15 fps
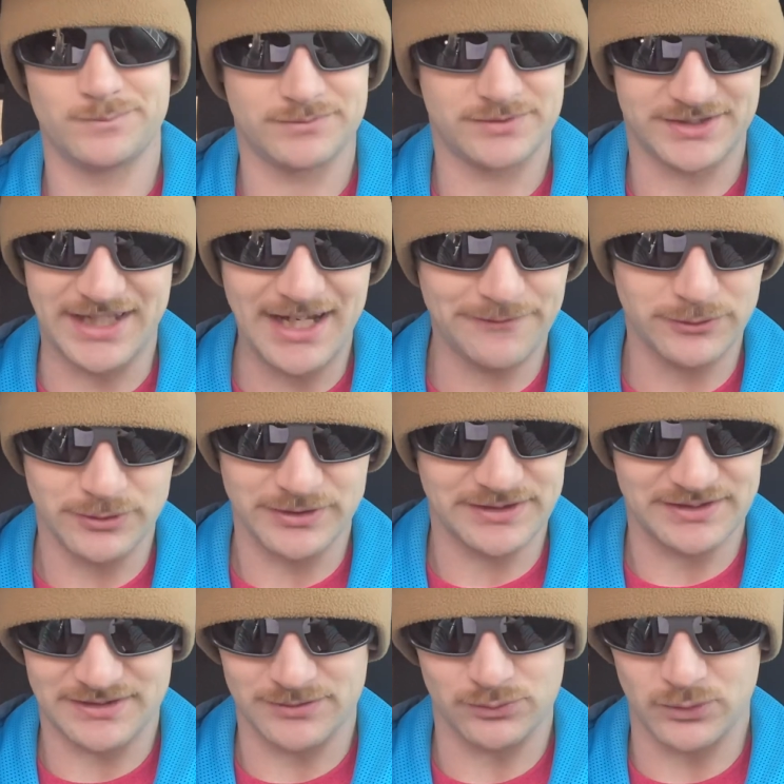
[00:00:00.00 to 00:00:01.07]
Stifle
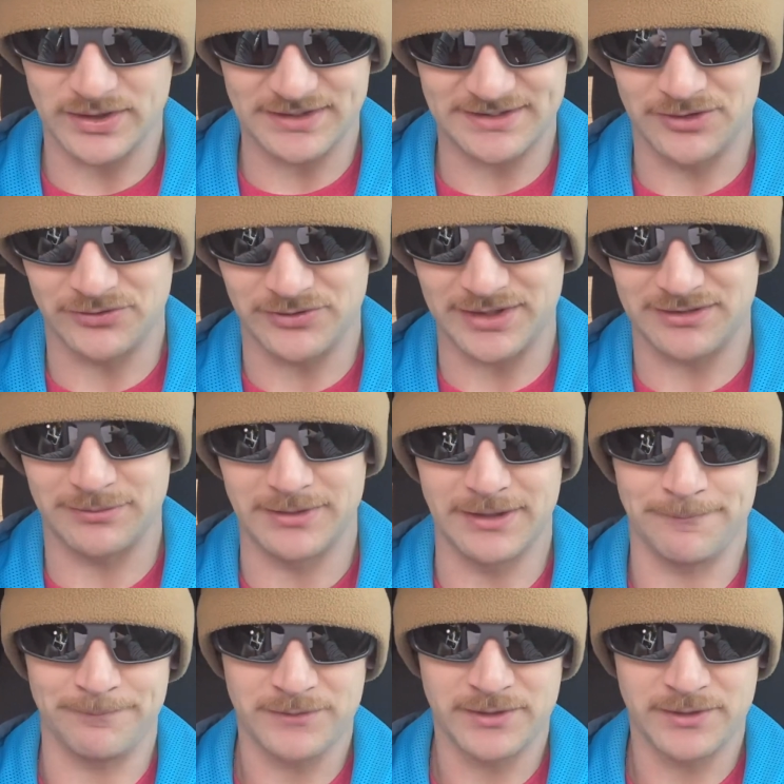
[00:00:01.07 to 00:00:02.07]
is what sounds right to me.